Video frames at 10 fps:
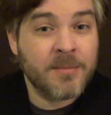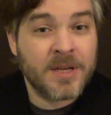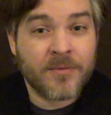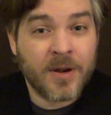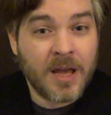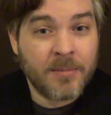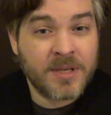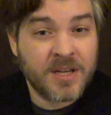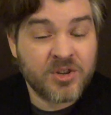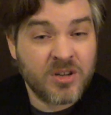different
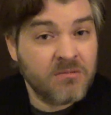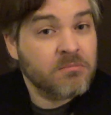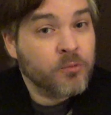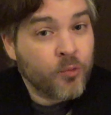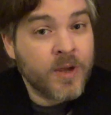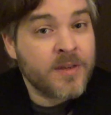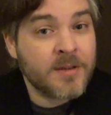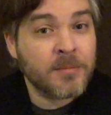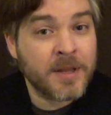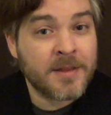competition,
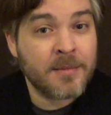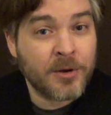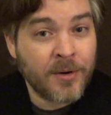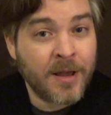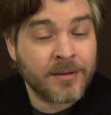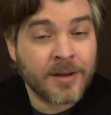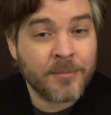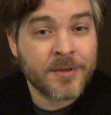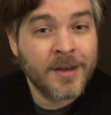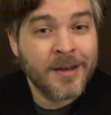reasonably similar
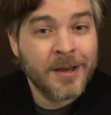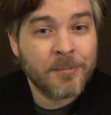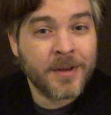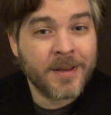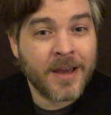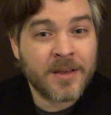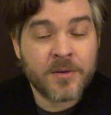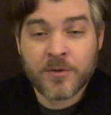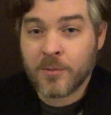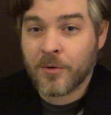outcomes. But in the case of
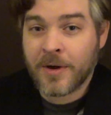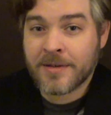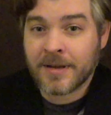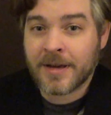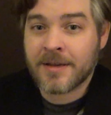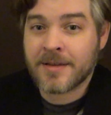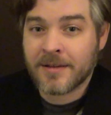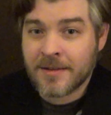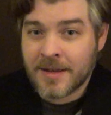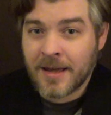sumo wrestling, I
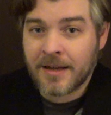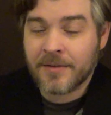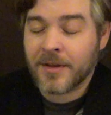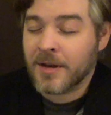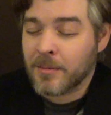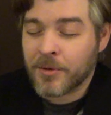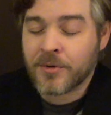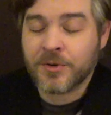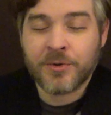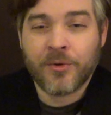still say the numbers
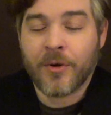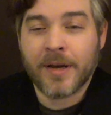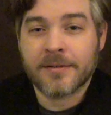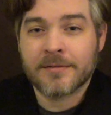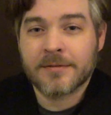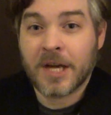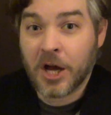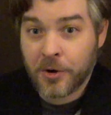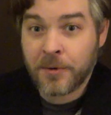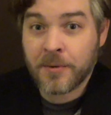are too great.
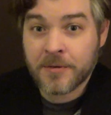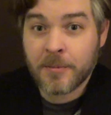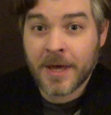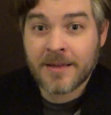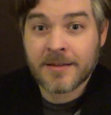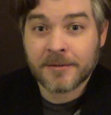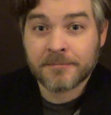Hakuho's the best.